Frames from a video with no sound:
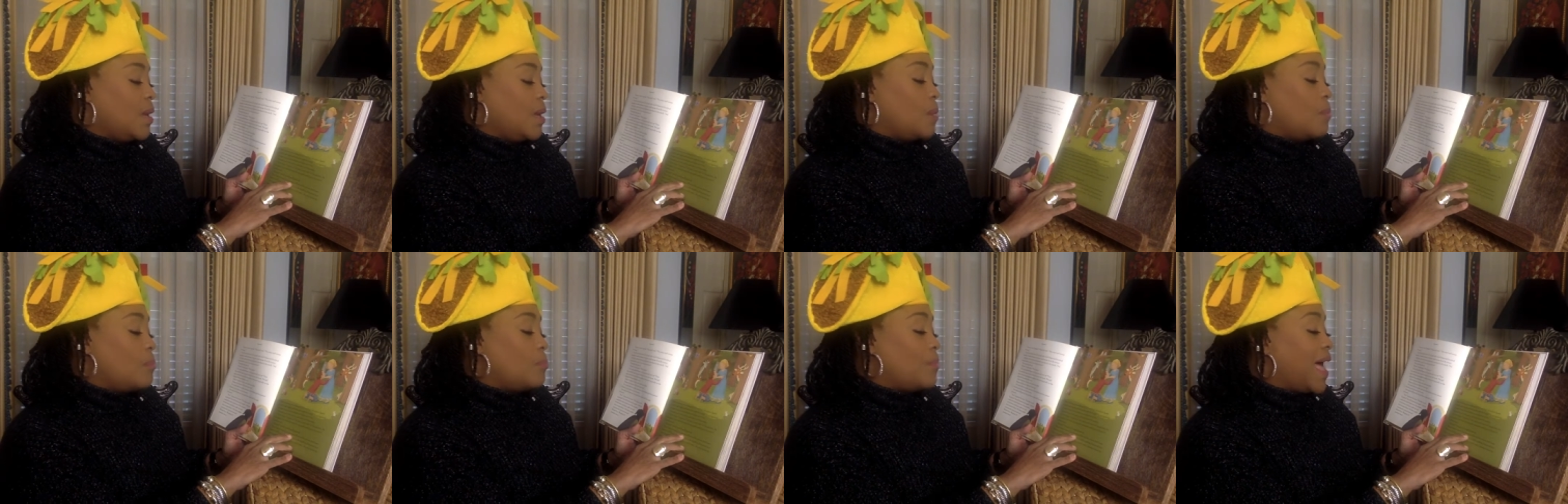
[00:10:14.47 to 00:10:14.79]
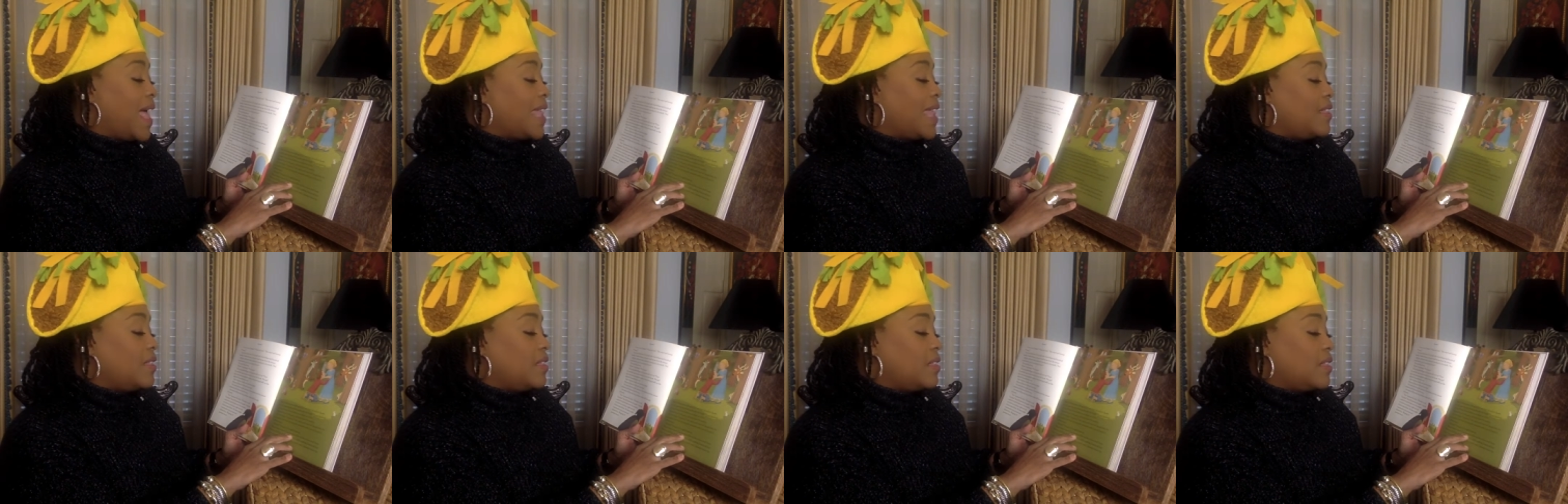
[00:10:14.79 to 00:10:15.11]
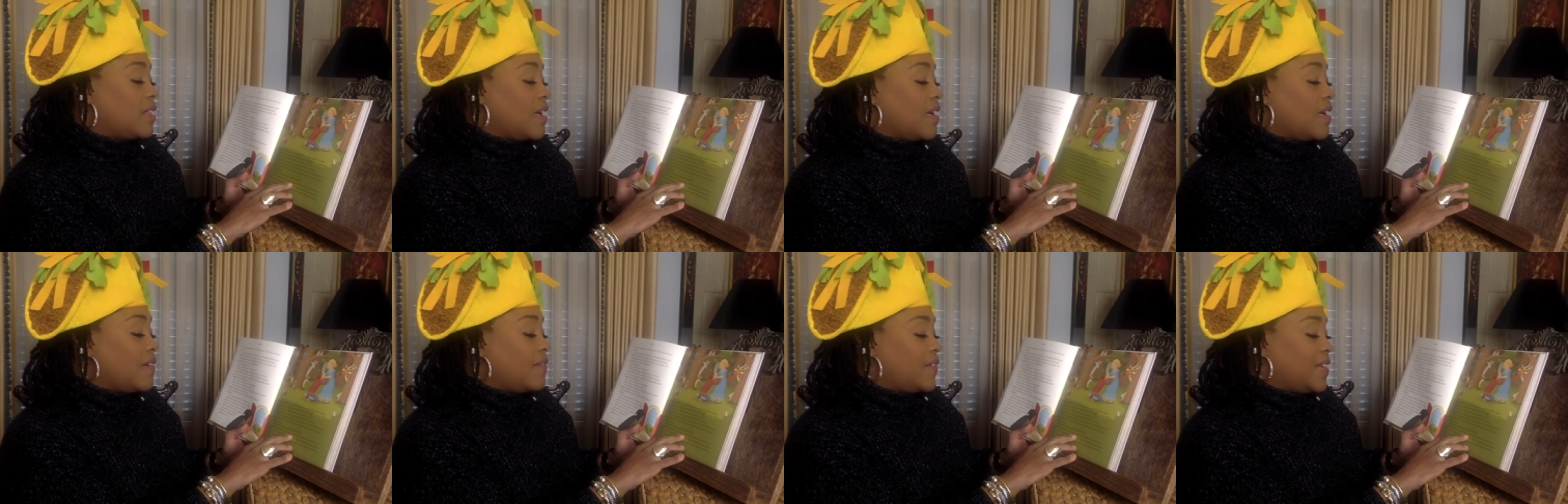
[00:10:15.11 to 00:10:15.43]
"My
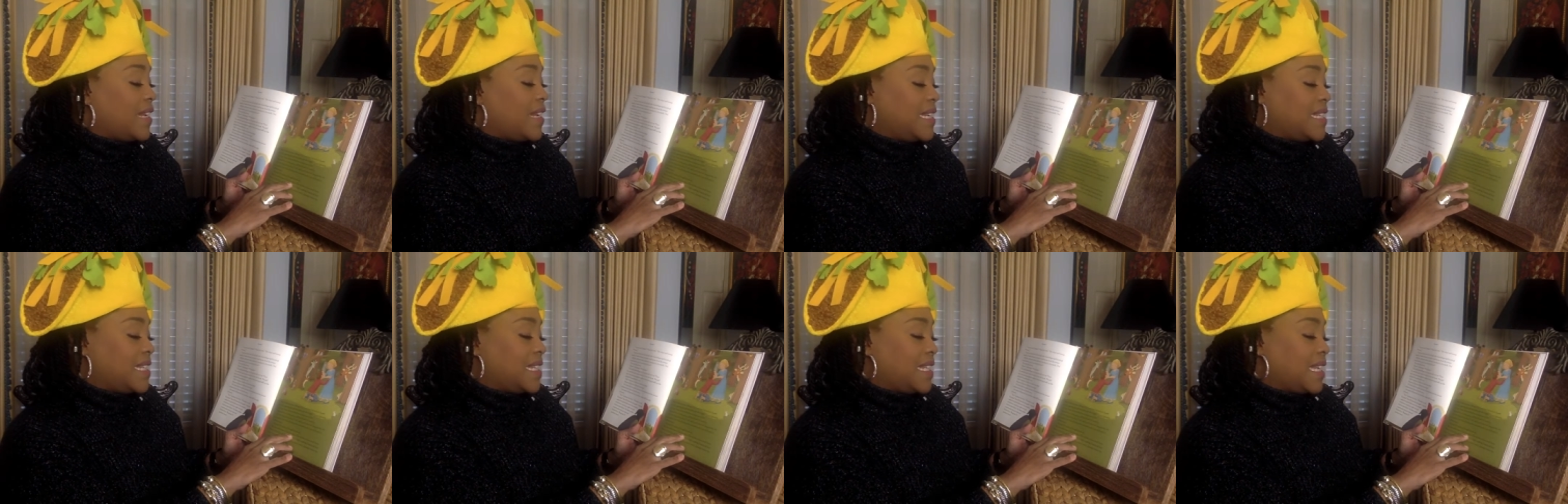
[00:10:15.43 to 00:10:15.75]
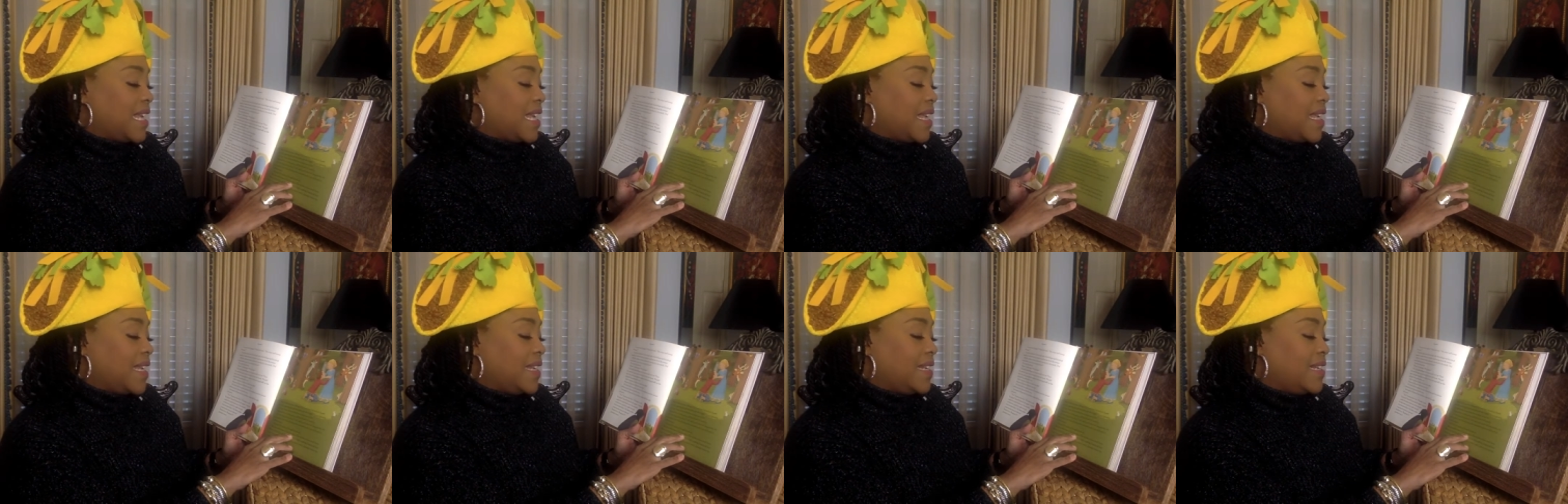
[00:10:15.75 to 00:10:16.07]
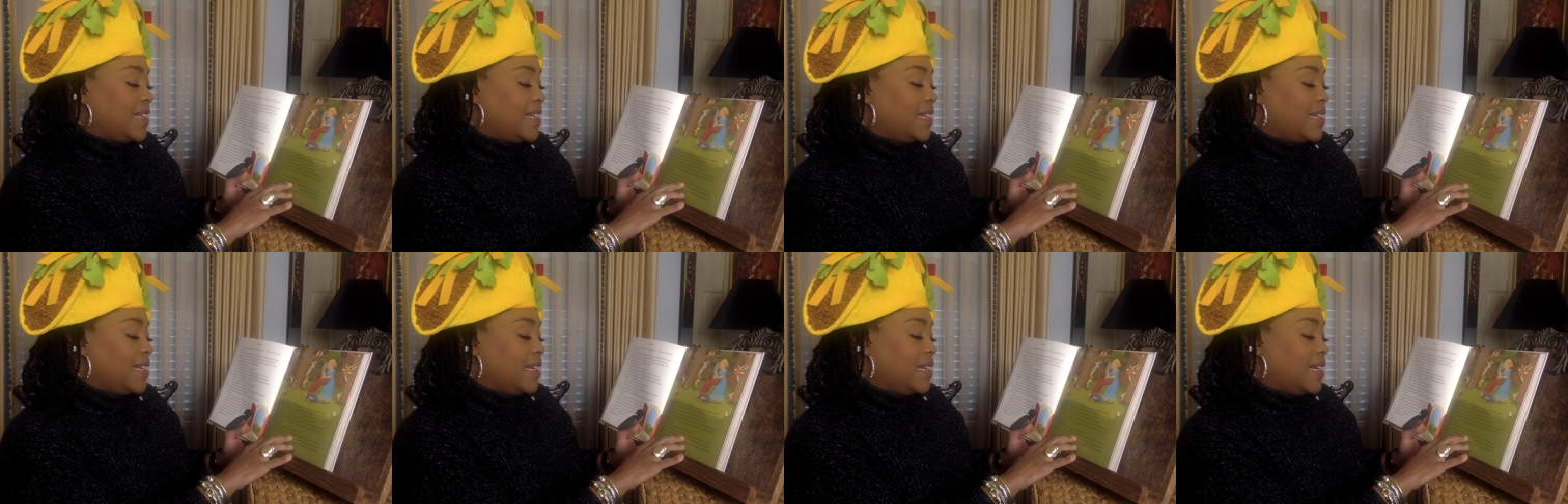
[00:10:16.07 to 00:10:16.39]
love," he said,
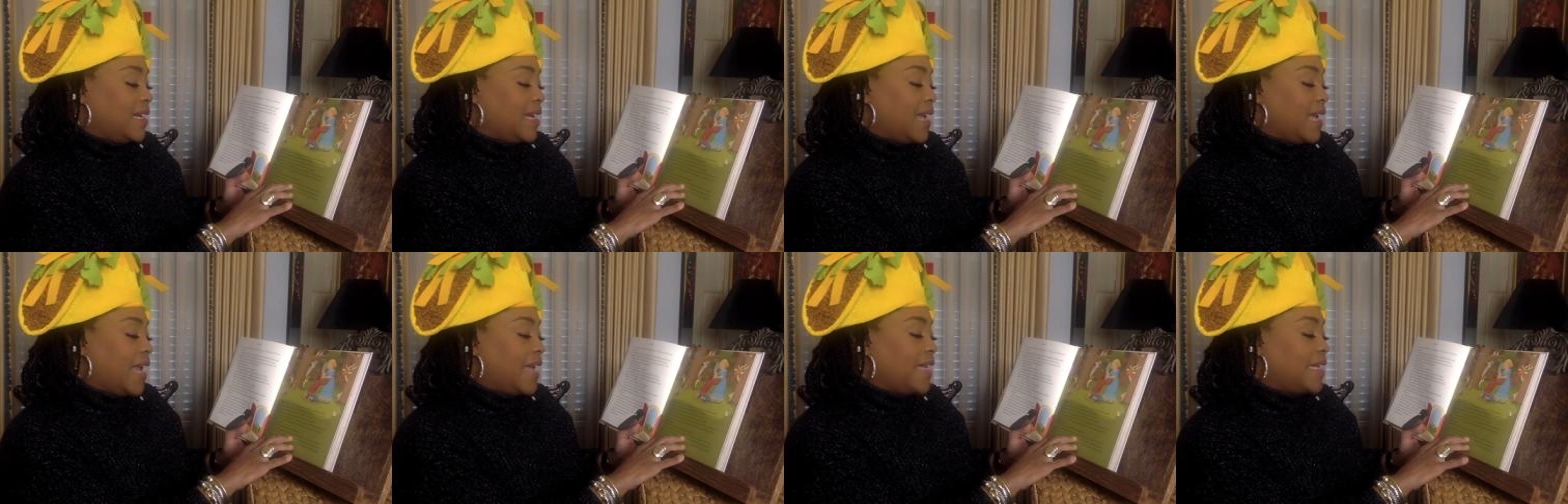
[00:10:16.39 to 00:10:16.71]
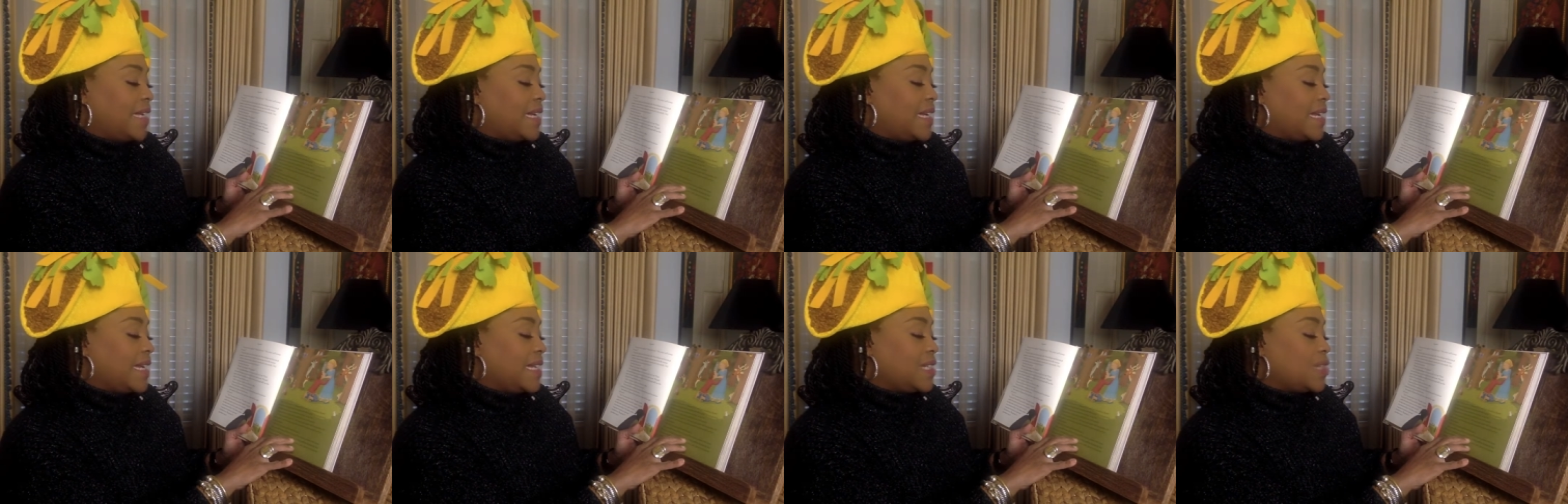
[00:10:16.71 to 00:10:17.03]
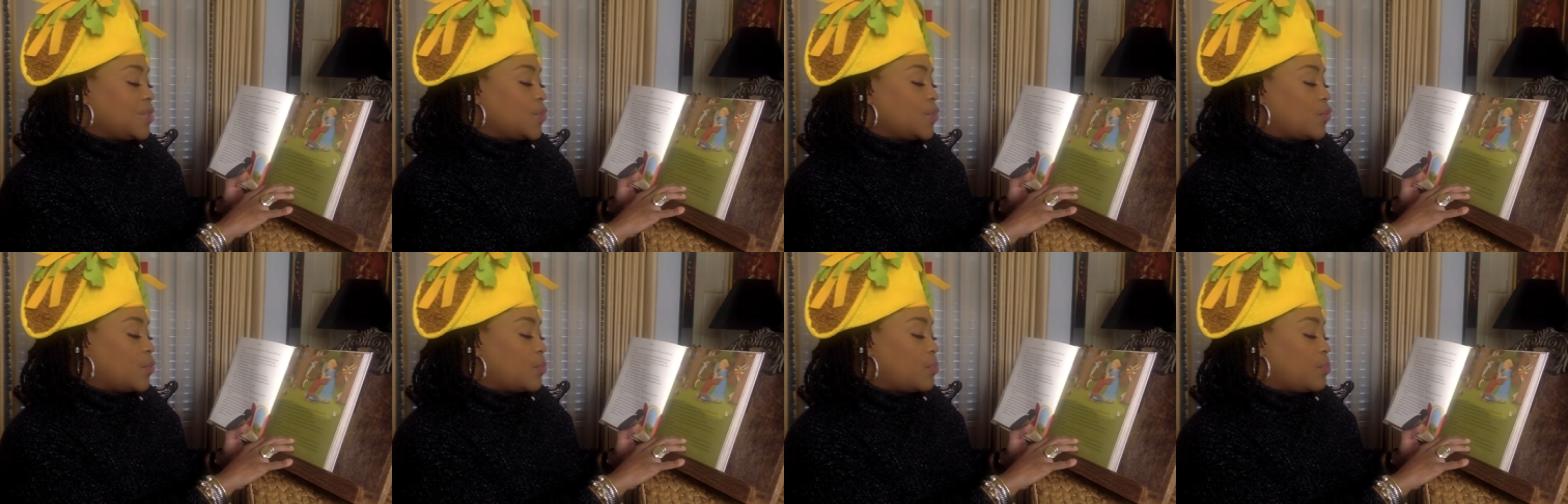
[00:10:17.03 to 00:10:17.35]
and
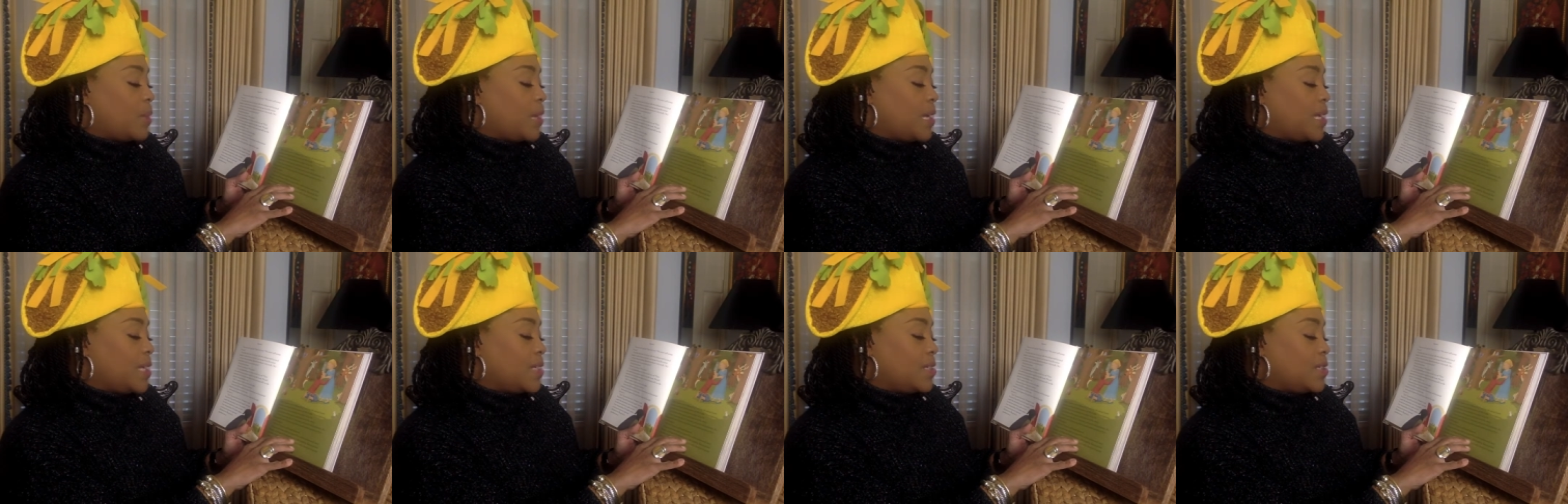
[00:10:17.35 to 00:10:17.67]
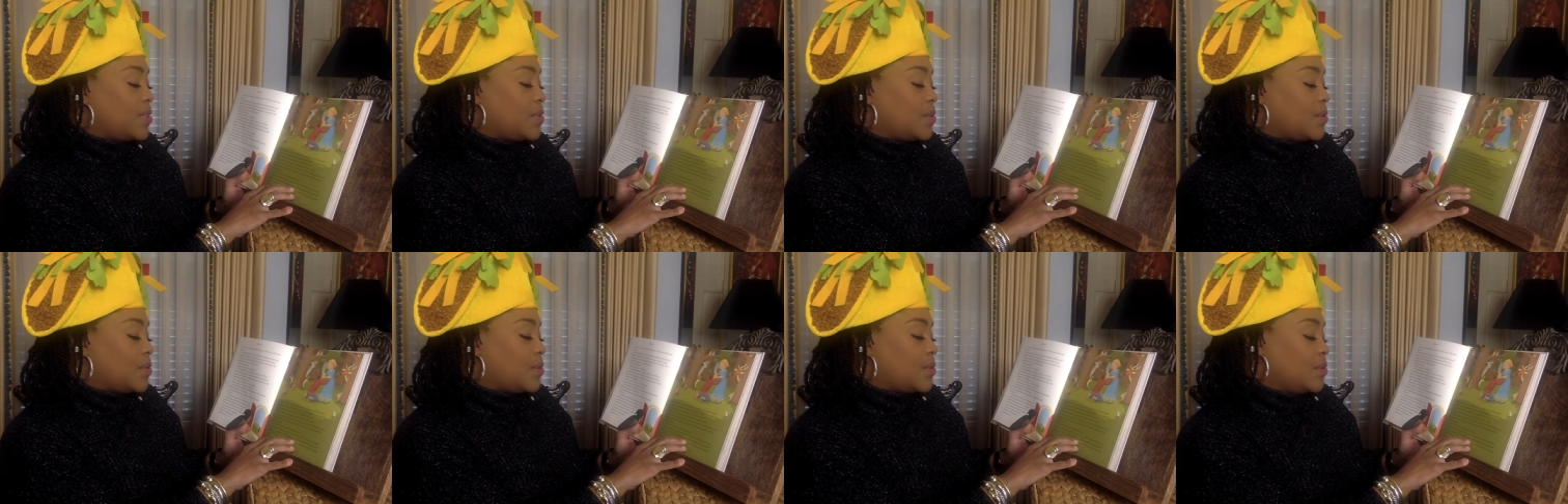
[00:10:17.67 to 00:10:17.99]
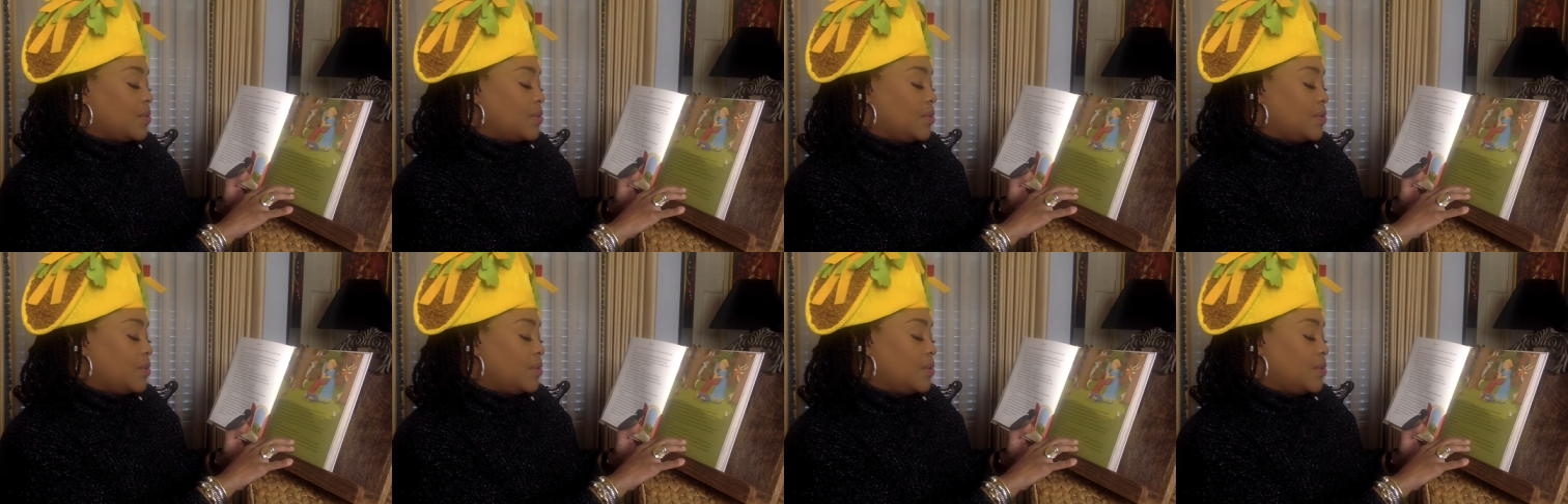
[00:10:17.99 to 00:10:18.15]
kissed Rapunzel.